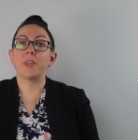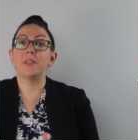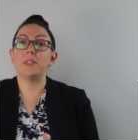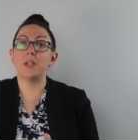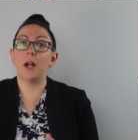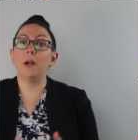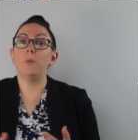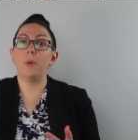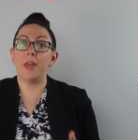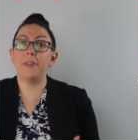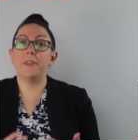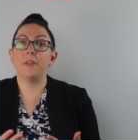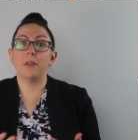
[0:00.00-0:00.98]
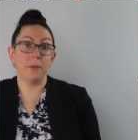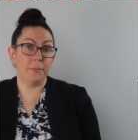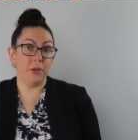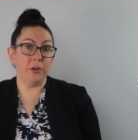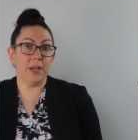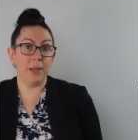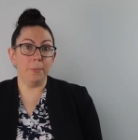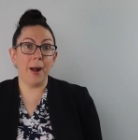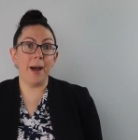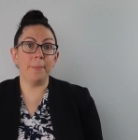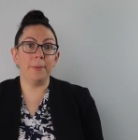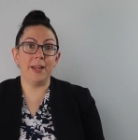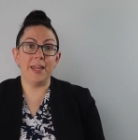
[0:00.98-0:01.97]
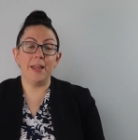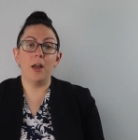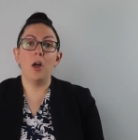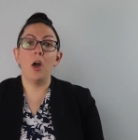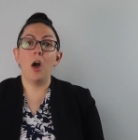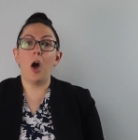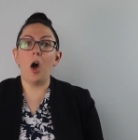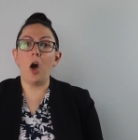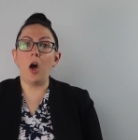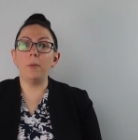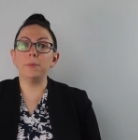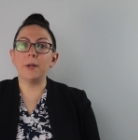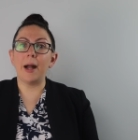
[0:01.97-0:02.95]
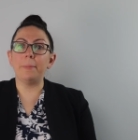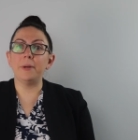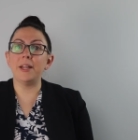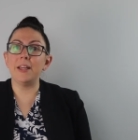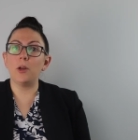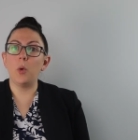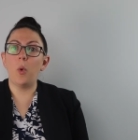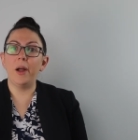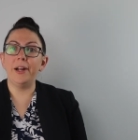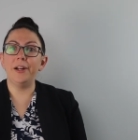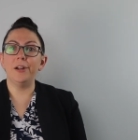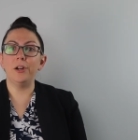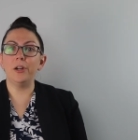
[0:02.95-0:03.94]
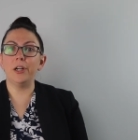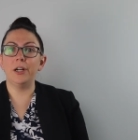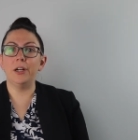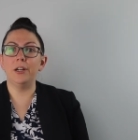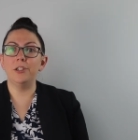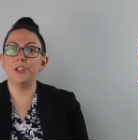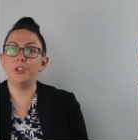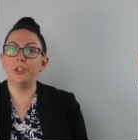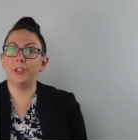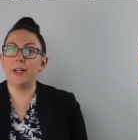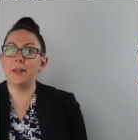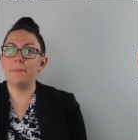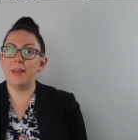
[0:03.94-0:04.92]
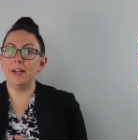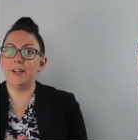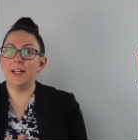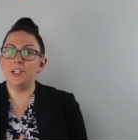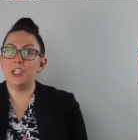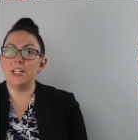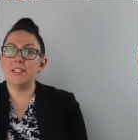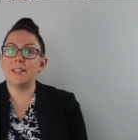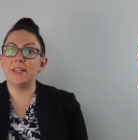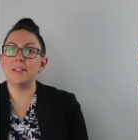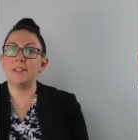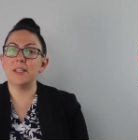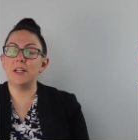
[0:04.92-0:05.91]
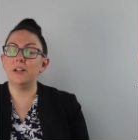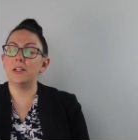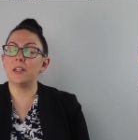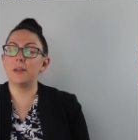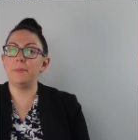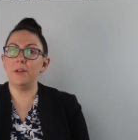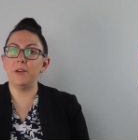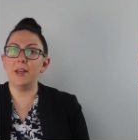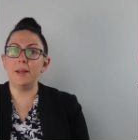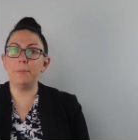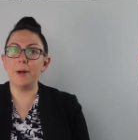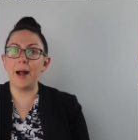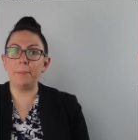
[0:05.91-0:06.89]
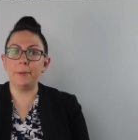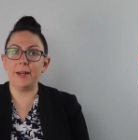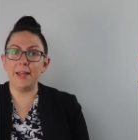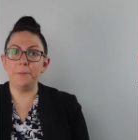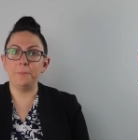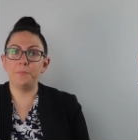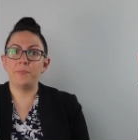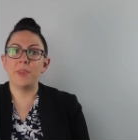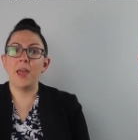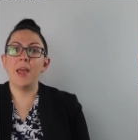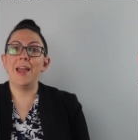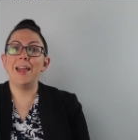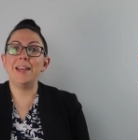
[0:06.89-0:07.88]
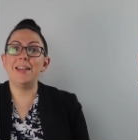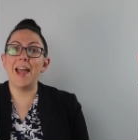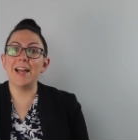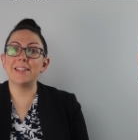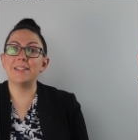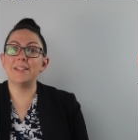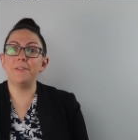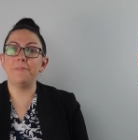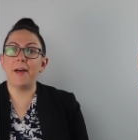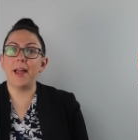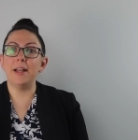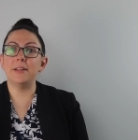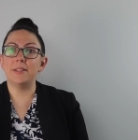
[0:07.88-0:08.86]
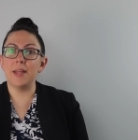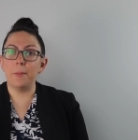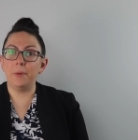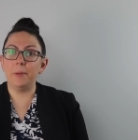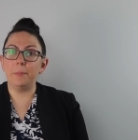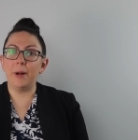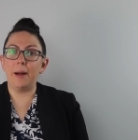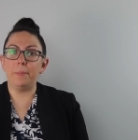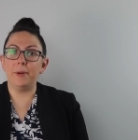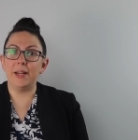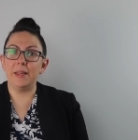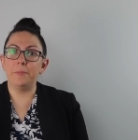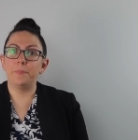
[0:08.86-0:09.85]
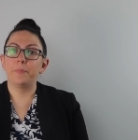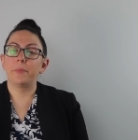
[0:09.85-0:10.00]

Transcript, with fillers: Start with community property. All property acquired or earned during a marriage is considered community property. Next, define separate property.